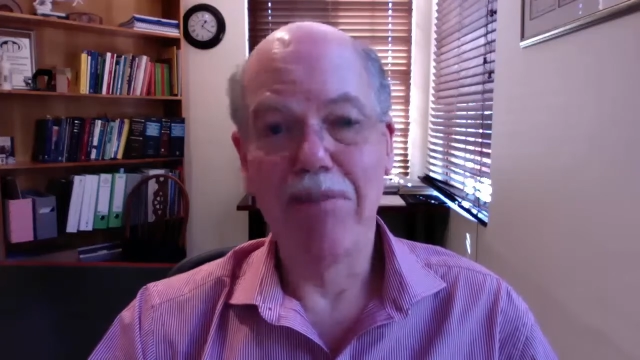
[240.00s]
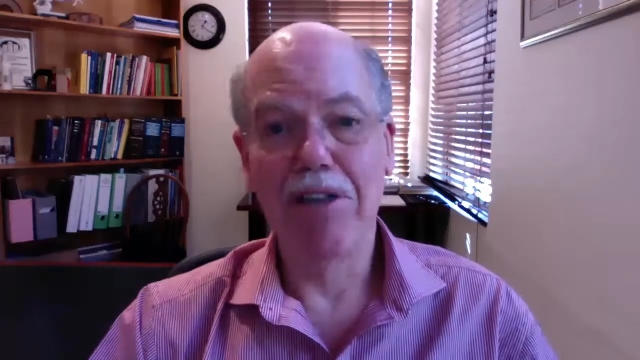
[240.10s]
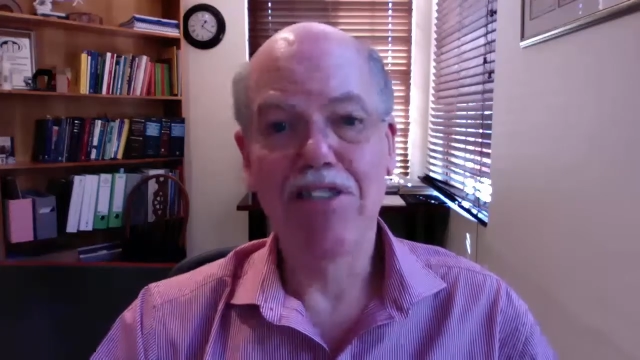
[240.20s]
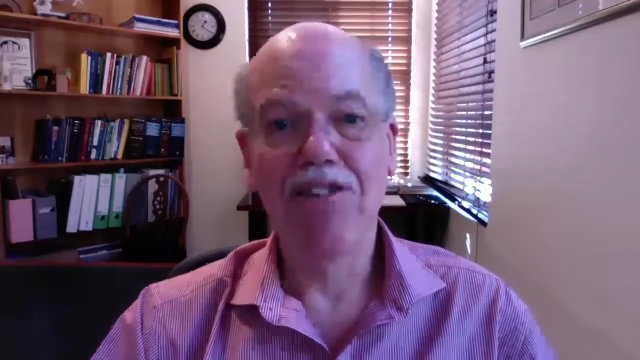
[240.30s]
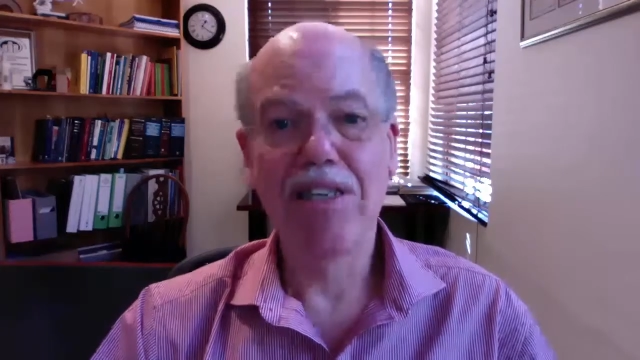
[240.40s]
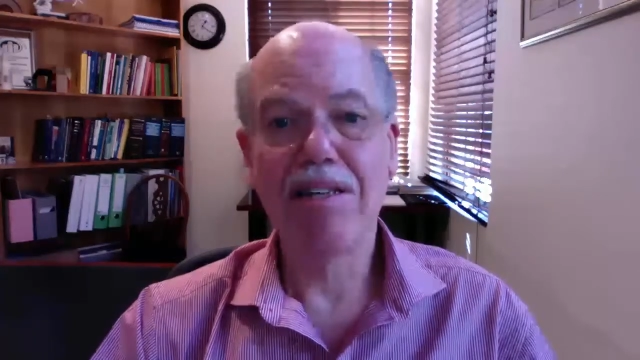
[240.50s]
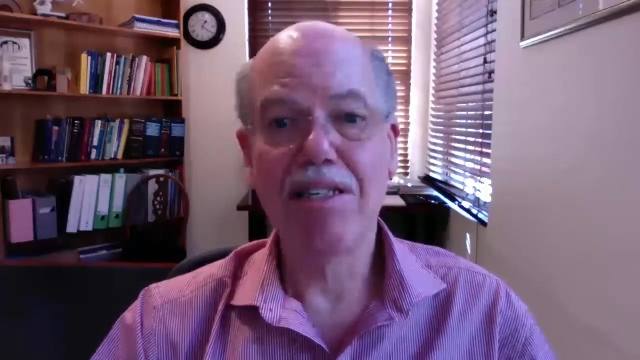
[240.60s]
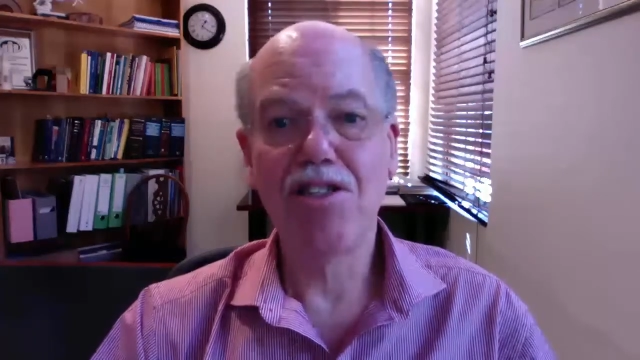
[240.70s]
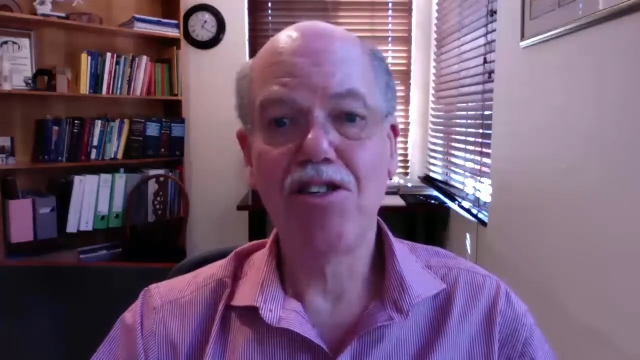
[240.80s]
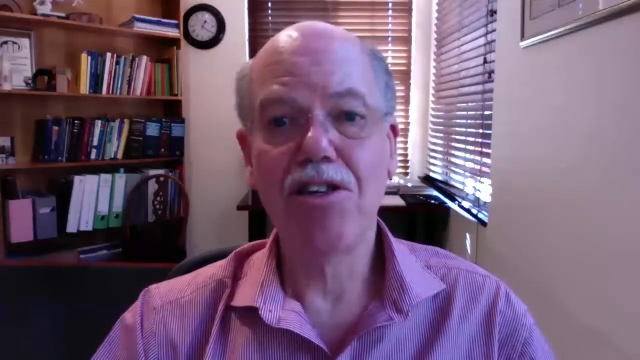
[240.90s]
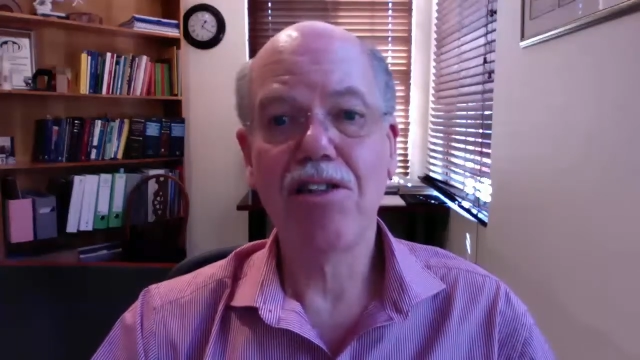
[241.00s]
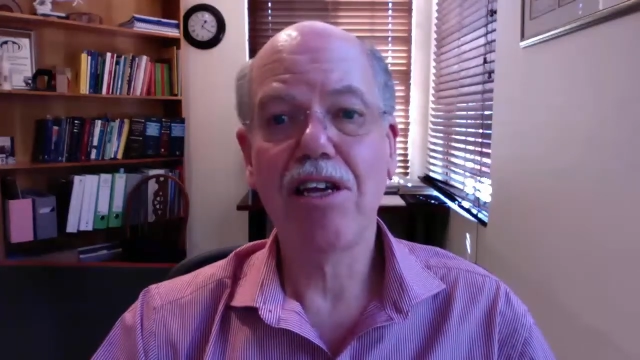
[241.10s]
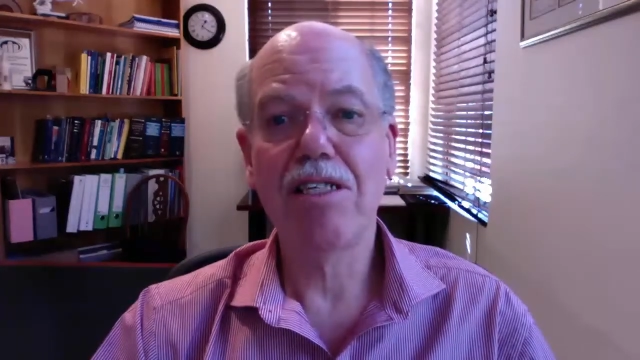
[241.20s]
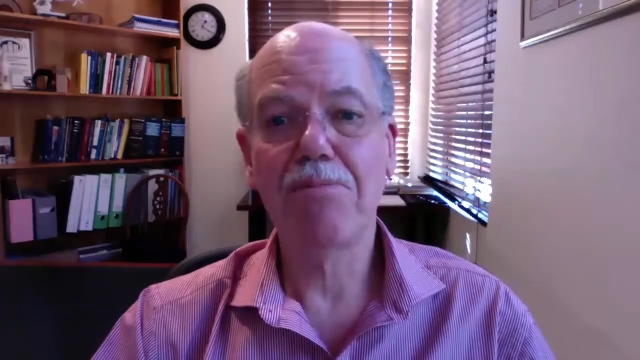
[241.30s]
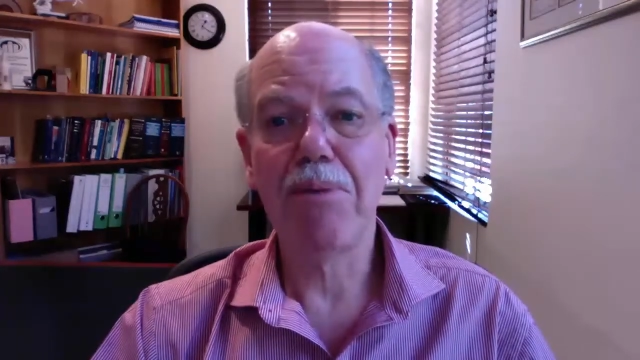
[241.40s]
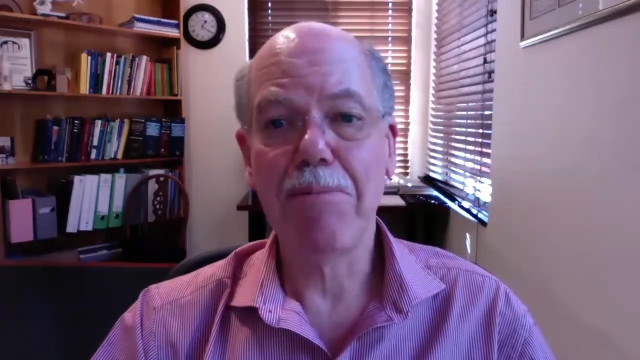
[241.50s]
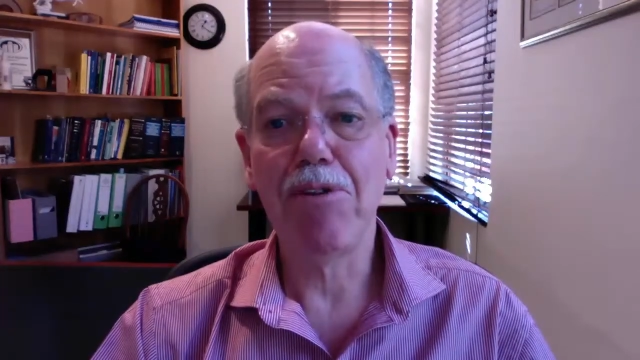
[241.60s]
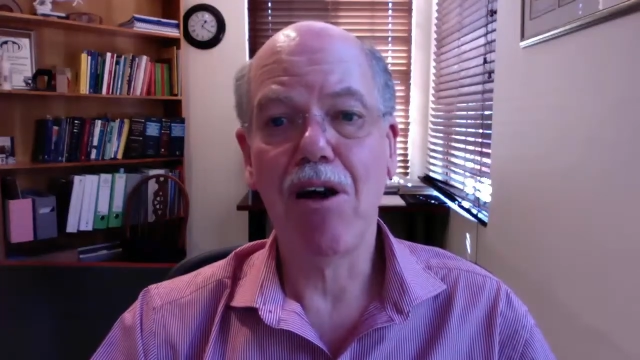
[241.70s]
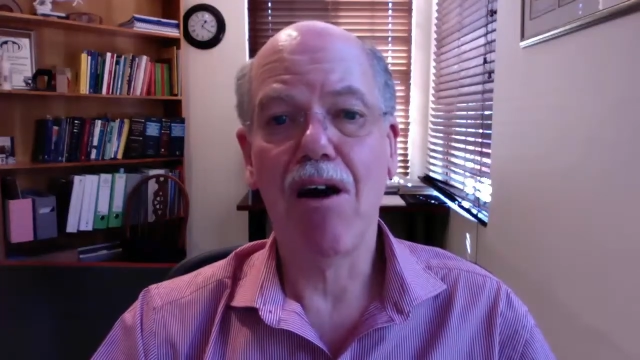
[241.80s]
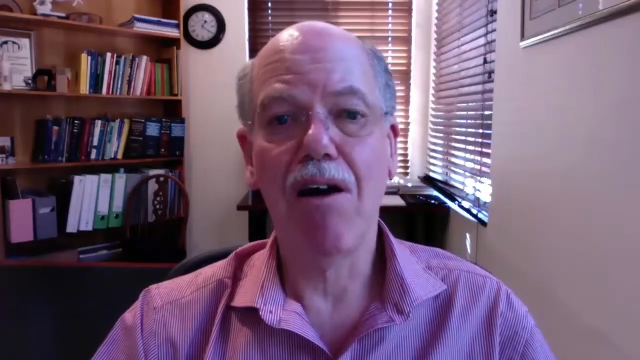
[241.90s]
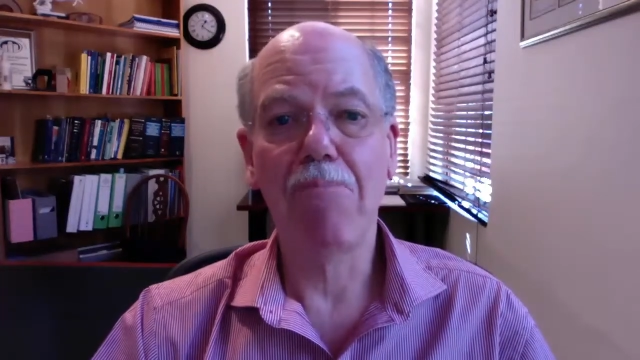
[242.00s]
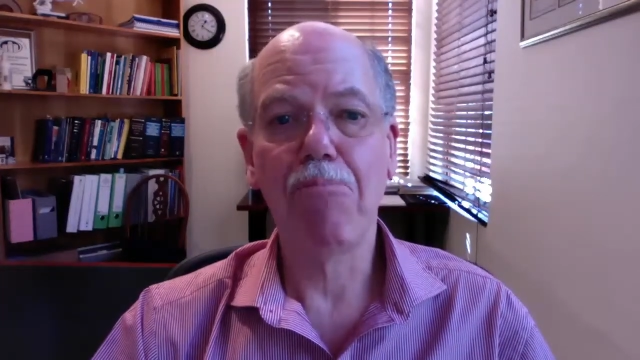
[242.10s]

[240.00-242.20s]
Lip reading: most critical, is to ensure that those people are